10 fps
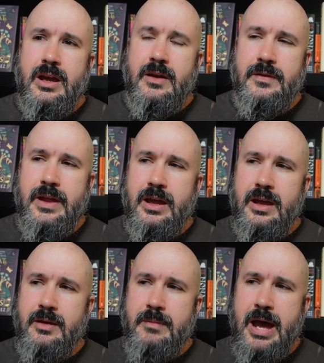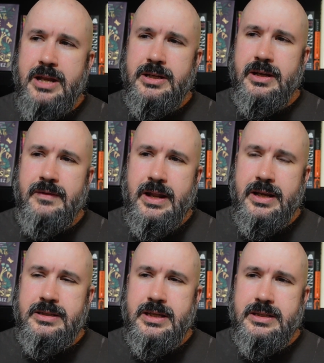The magic that
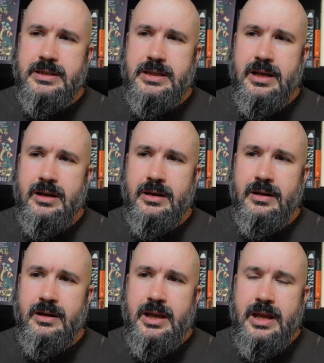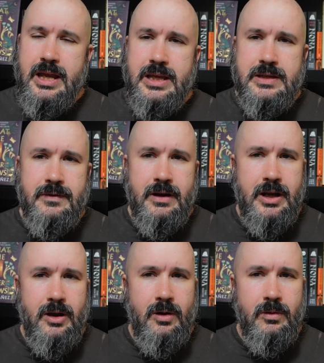exists here is
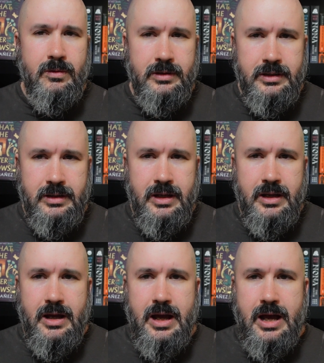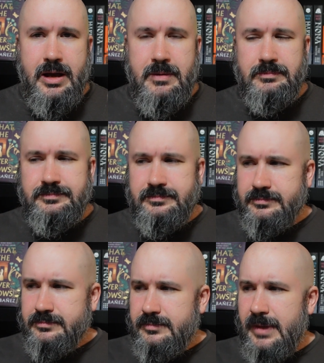very old.
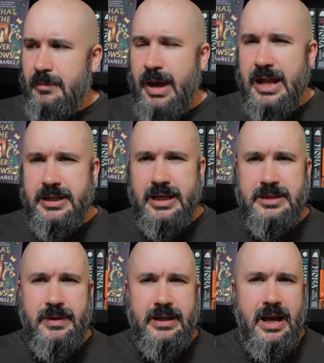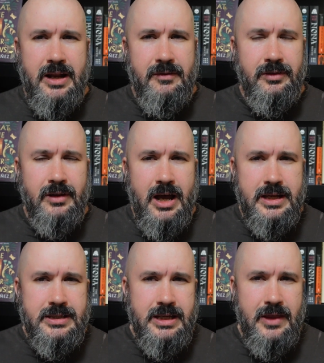Magic has been kind of
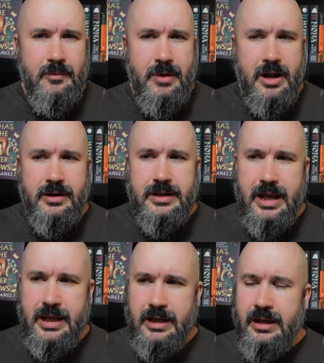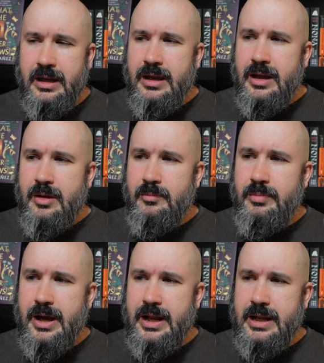lost in the modern day,
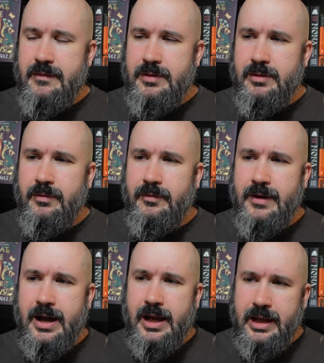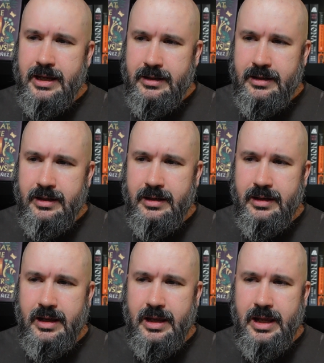but if you find
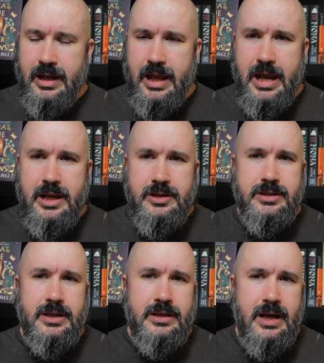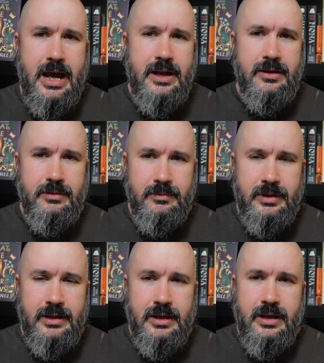an ancient
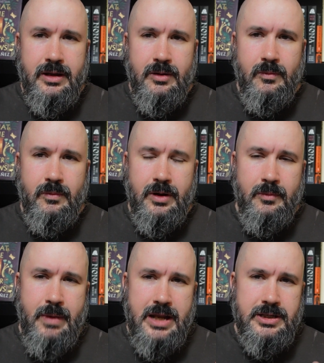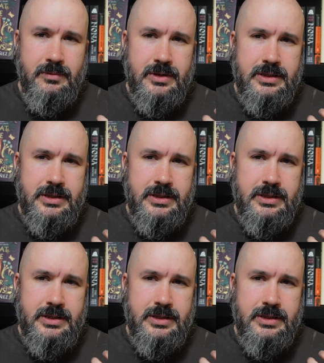item where magic was